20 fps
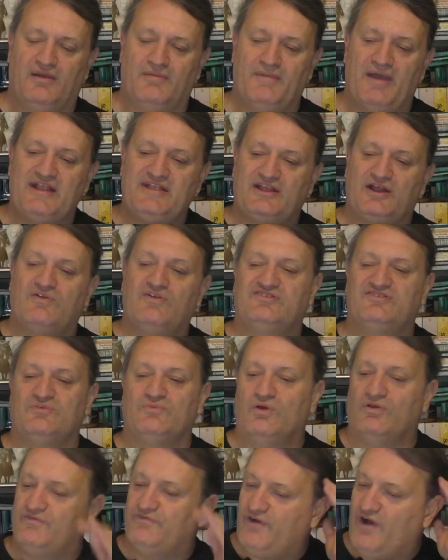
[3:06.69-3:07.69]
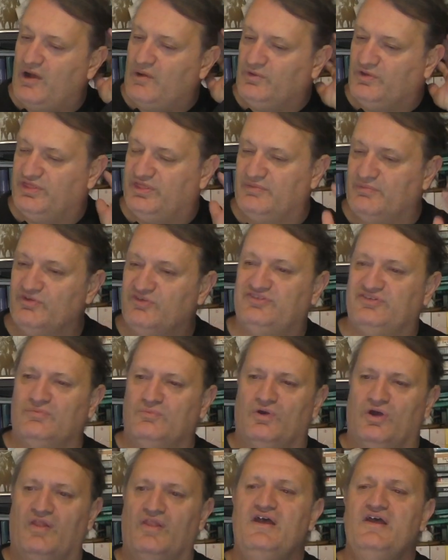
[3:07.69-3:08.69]
make the Christian world fight with the
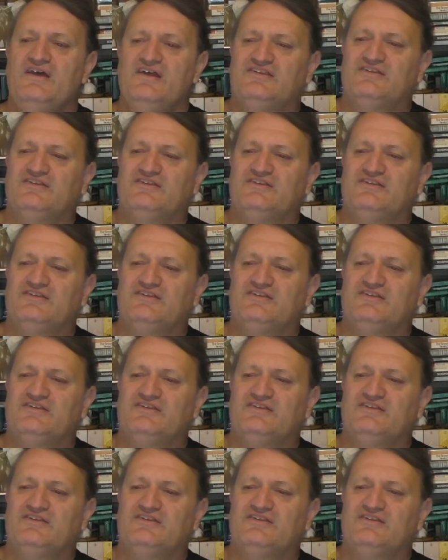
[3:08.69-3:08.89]
Muslim world.